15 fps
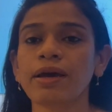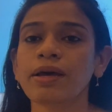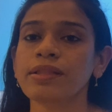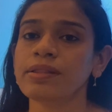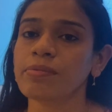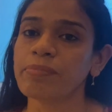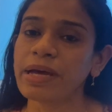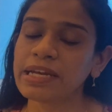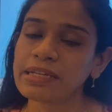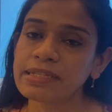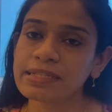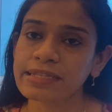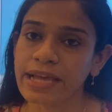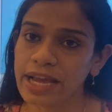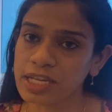the
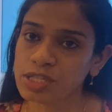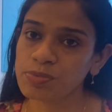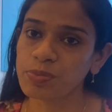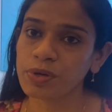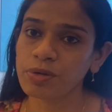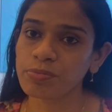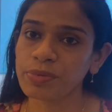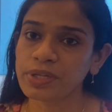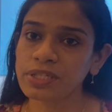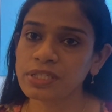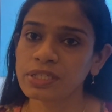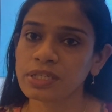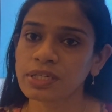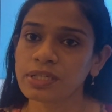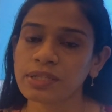Mendel's experiment,
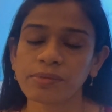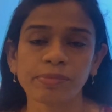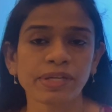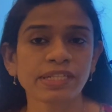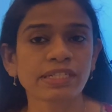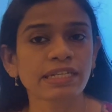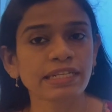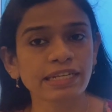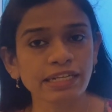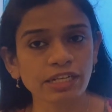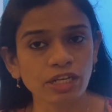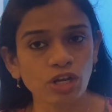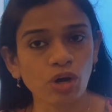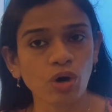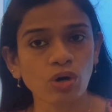the
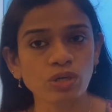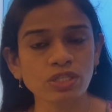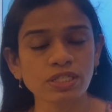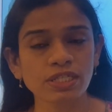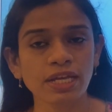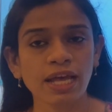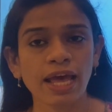Mendelian laws,